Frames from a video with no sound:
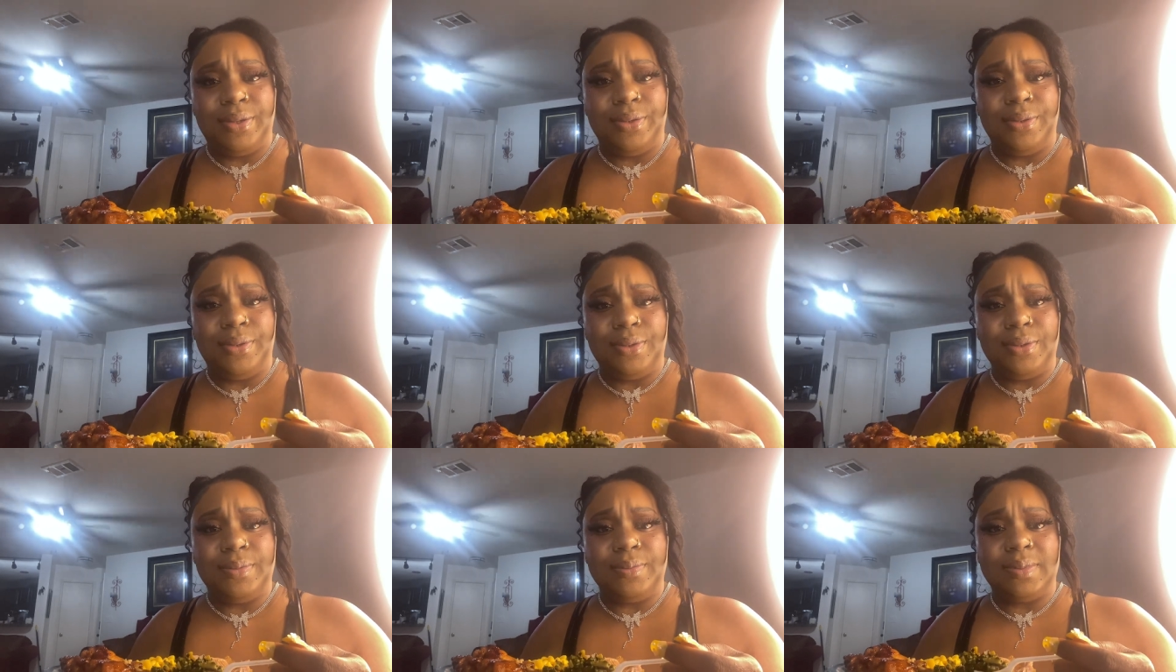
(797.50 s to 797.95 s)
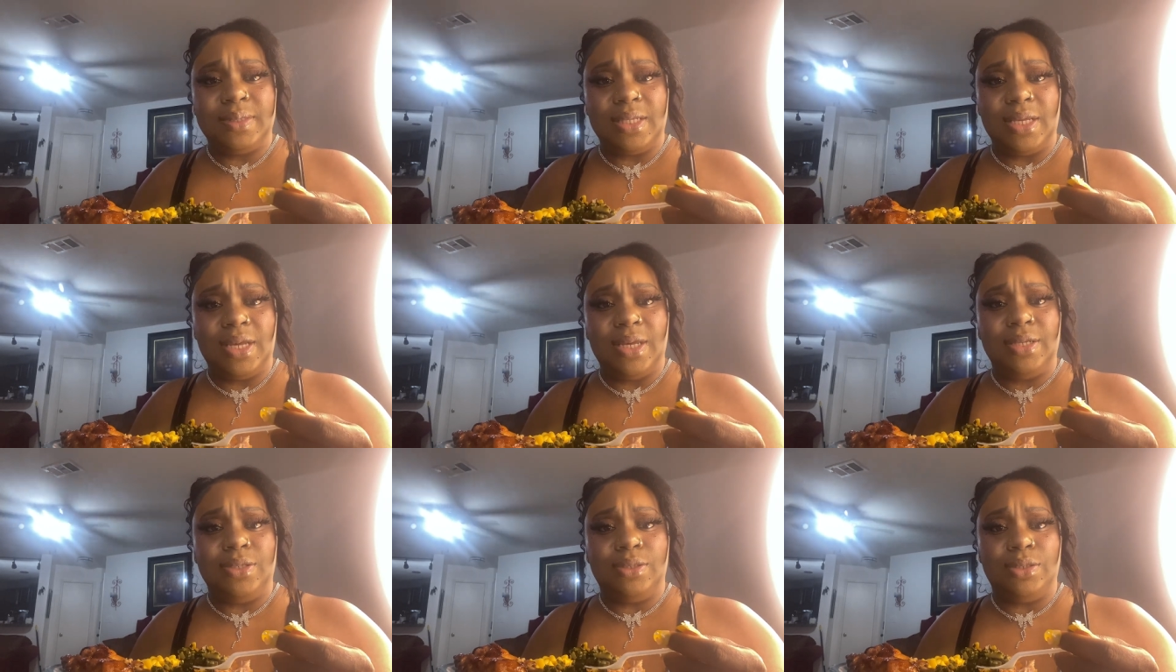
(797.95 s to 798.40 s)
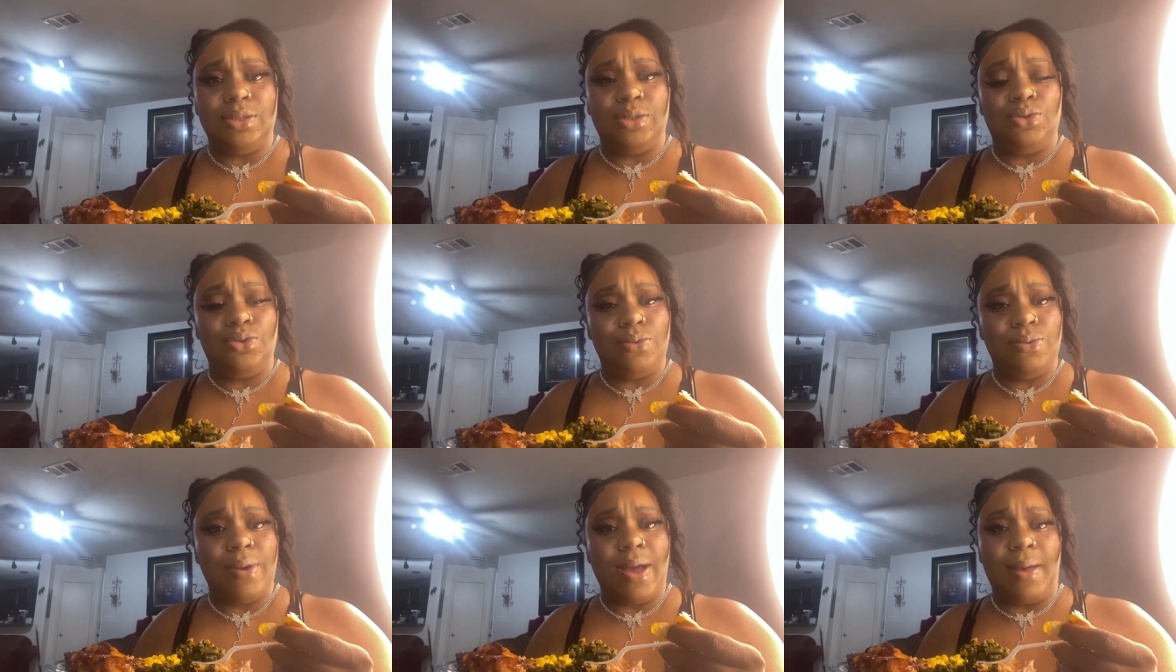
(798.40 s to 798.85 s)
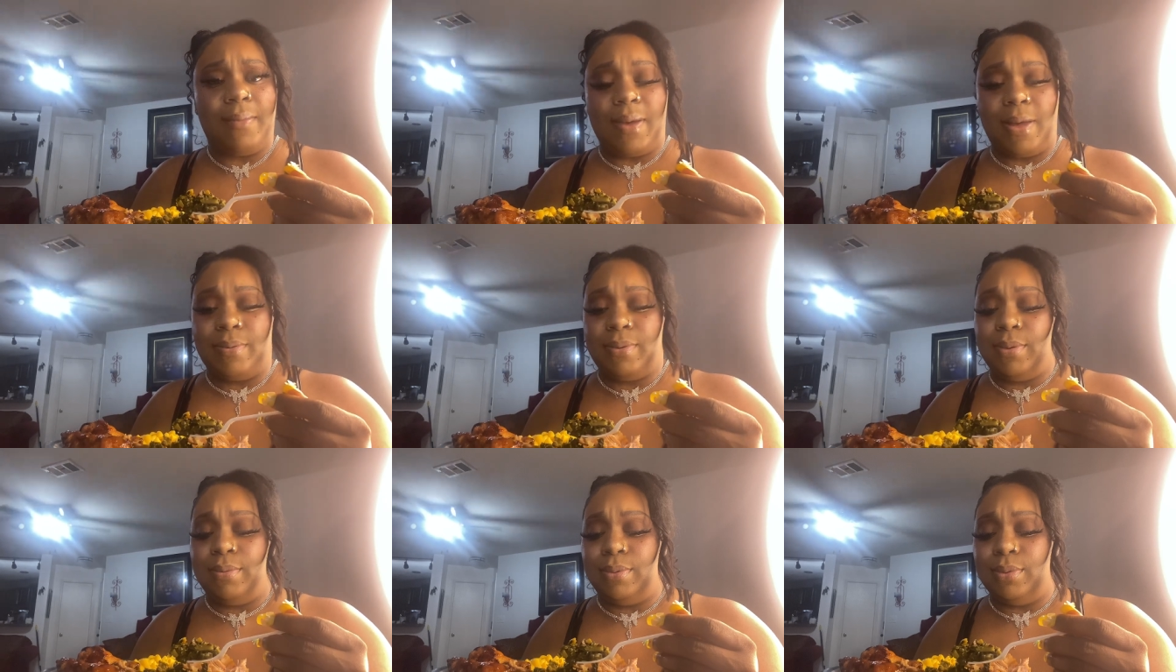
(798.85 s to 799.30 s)
you know what I'm saying? Just do right by
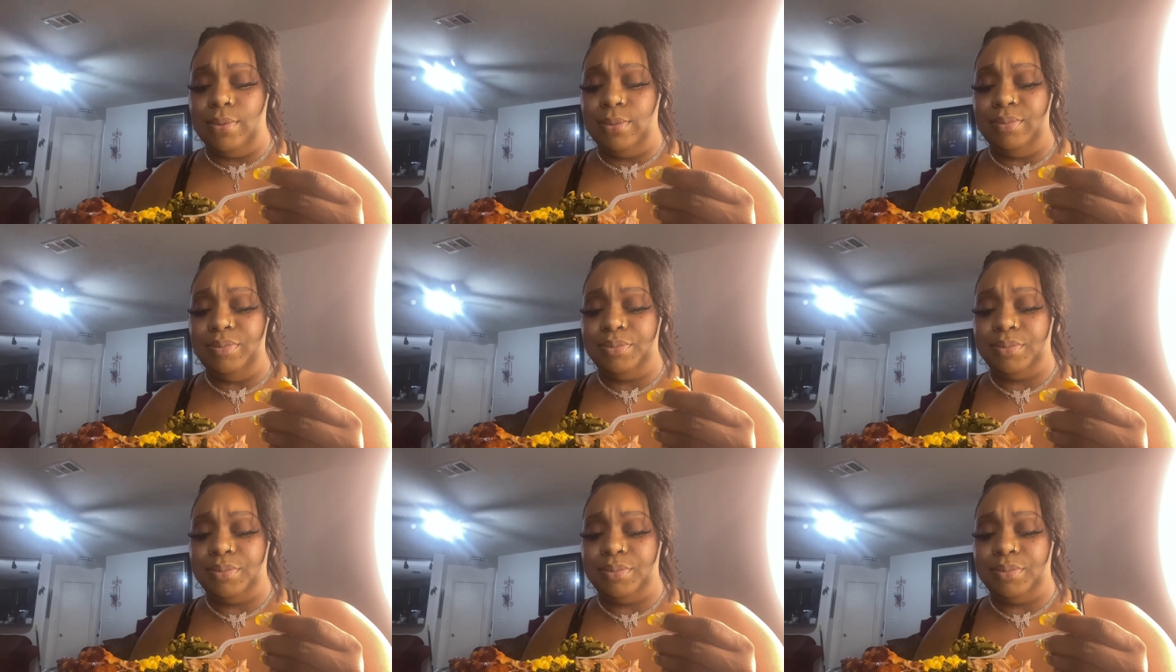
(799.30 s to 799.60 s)
people.